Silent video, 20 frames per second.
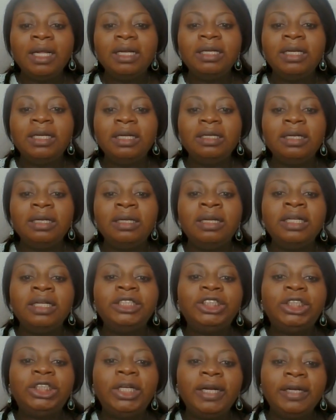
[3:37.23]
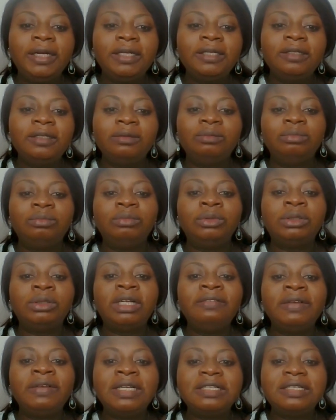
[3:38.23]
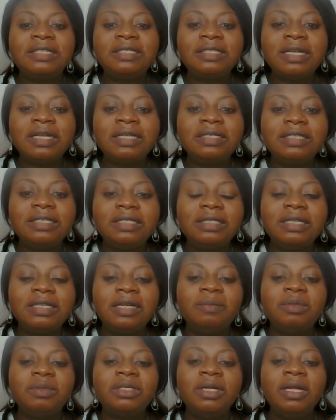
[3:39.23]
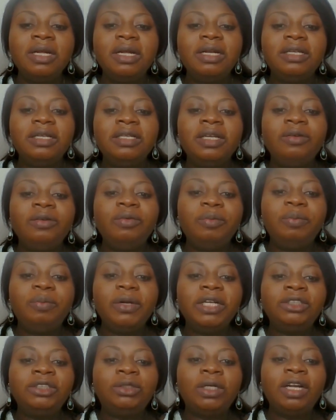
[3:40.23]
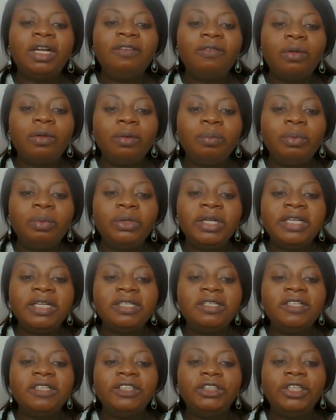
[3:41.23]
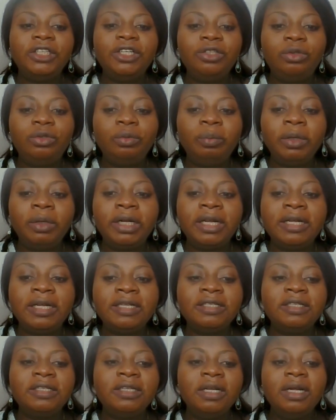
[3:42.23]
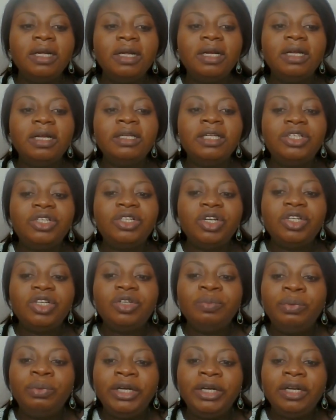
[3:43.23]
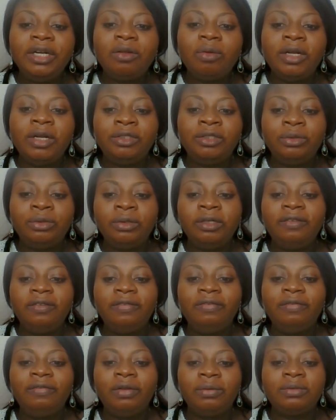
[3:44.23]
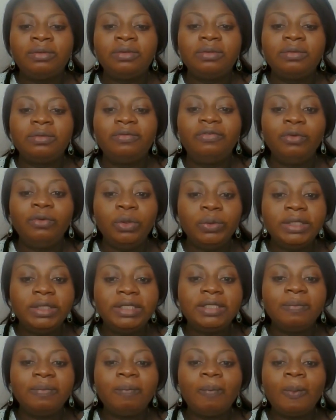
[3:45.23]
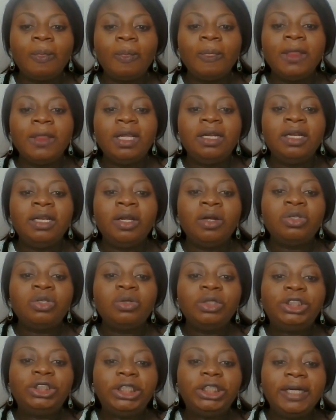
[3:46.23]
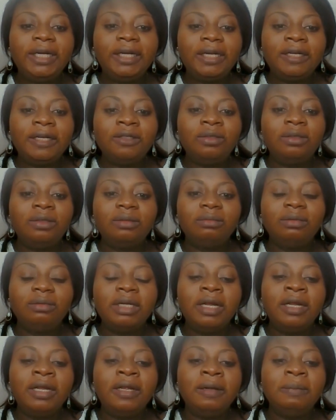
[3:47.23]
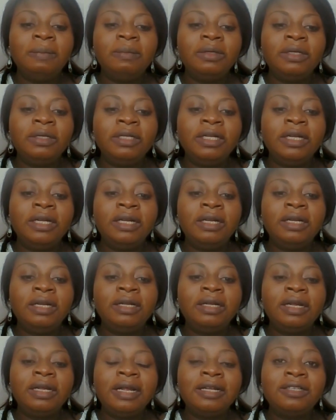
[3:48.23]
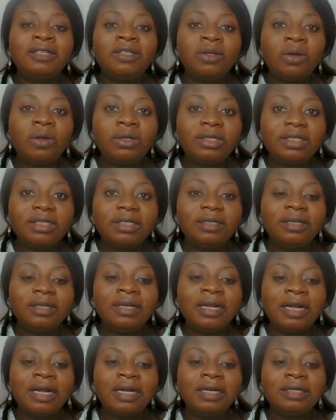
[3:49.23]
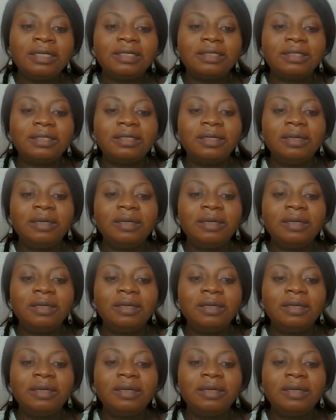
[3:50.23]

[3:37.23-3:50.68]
They check driver assistance systems, they repair drive components, they change lubricants, they change brake or hydraulic fluids. They also check and the exhaust gas